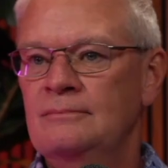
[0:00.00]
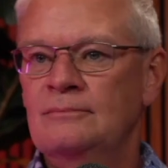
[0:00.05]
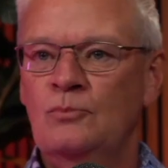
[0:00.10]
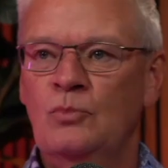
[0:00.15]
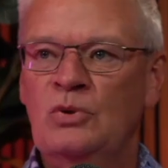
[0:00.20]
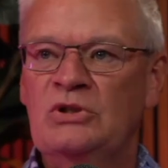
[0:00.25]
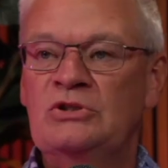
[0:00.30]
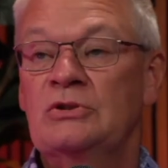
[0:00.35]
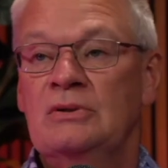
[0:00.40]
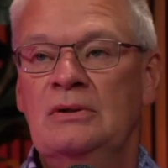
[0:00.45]

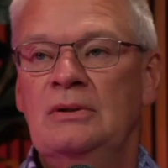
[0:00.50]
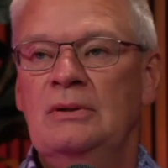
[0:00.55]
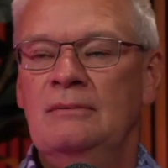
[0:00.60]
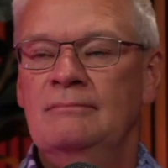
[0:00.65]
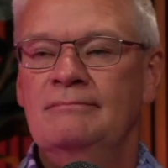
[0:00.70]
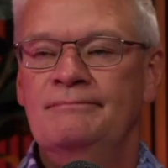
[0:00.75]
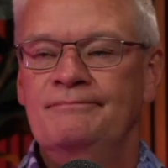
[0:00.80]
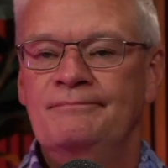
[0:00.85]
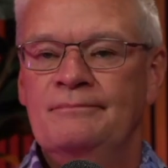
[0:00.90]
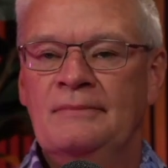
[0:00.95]
which
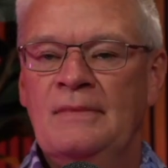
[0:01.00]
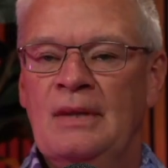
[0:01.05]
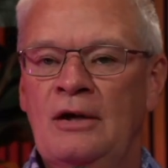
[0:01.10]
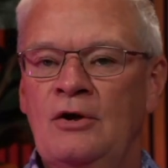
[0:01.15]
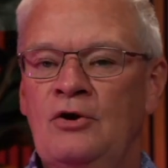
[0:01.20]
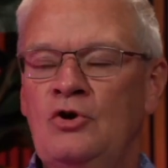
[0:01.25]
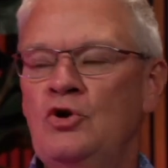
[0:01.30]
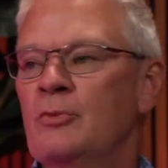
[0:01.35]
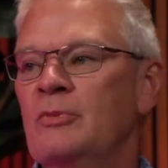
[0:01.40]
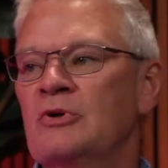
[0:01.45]

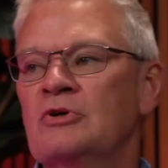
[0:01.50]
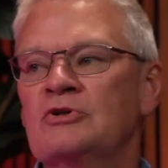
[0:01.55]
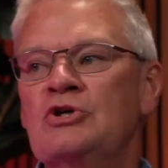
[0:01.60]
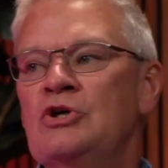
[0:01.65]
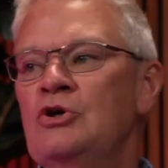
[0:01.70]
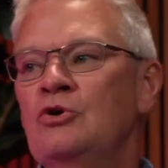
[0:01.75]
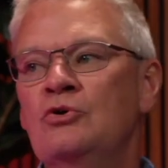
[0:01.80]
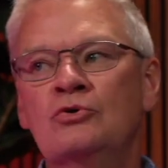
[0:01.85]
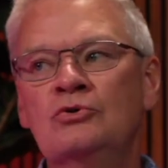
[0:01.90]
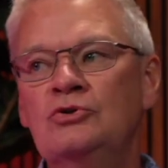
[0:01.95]
humor is
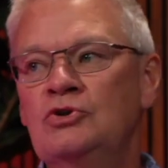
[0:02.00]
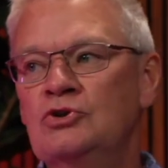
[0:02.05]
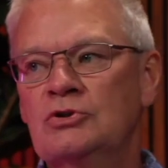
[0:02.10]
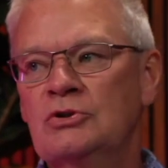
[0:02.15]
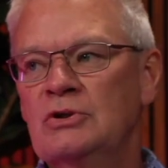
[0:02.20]
huge.